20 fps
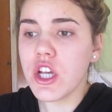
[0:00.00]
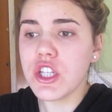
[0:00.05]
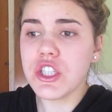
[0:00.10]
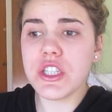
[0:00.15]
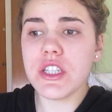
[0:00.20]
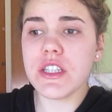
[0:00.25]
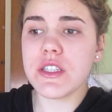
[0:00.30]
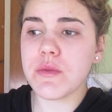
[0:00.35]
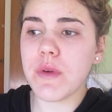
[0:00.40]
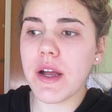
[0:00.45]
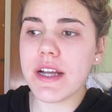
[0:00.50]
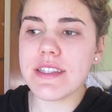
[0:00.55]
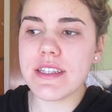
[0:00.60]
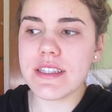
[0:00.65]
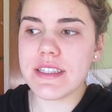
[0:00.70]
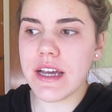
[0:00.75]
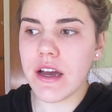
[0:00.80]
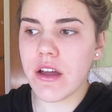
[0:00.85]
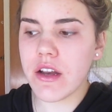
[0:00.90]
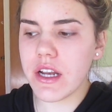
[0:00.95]
She just writes
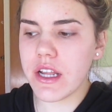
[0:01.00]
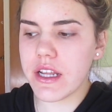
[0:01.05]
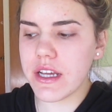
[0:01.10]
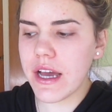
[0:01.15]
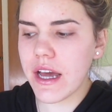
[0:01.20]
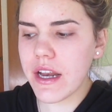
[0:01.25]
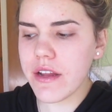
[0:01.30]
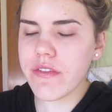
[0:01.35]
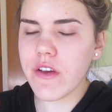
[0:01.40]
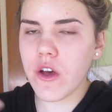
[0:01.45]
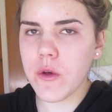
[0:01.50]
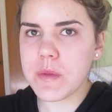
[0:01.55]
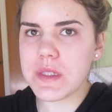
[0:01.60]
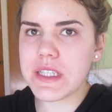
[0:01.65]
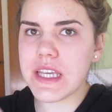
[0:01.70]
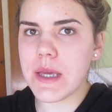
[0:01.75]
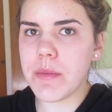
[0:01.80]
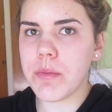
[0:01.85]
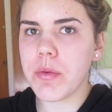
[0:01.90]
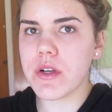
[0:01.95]
it down and it kind of
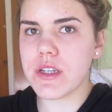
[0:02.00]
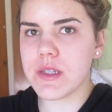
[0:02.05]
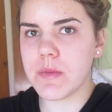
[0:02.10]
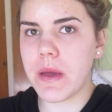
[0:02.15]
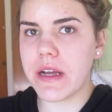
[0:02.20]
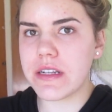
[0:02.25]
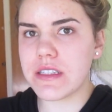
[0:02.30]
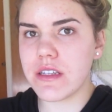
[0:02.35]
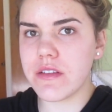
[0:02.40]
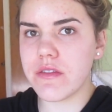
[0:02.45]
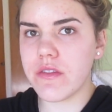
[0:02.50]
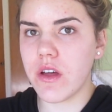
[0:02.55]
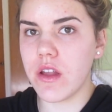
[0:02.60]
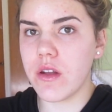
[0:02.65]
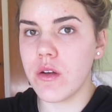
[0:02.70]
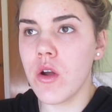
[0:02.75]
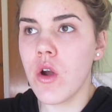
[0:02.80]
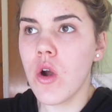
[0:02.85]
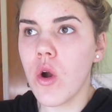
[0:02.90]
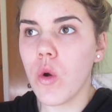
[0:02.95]
helps keep perspective
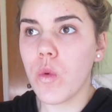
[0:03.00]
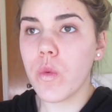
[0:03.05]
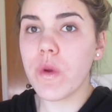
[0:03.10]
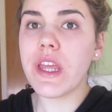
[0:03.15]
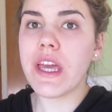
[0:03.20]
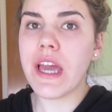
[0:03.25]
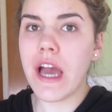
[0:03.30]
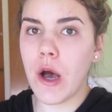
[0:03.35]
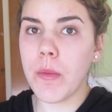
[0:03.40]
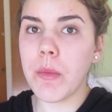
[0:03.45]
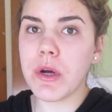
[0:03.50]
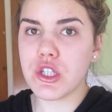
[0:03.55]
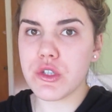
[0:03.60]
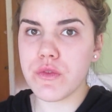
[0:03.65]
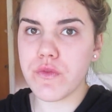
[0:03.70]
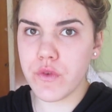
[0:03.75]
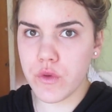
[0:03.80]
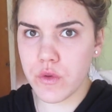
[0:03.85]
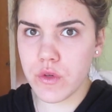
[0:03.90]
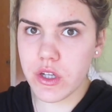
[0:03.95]
on really how
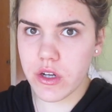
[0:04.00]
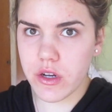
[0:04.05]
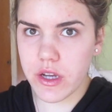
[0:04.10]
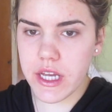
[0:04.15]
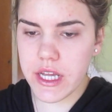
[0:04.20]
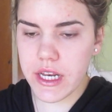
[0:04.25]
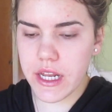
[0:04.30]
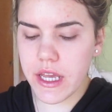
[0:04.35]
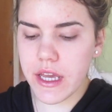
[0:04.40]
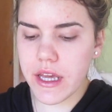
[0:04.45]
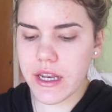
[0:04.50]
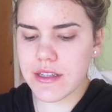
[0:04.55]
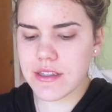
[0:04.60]
much food you're eating.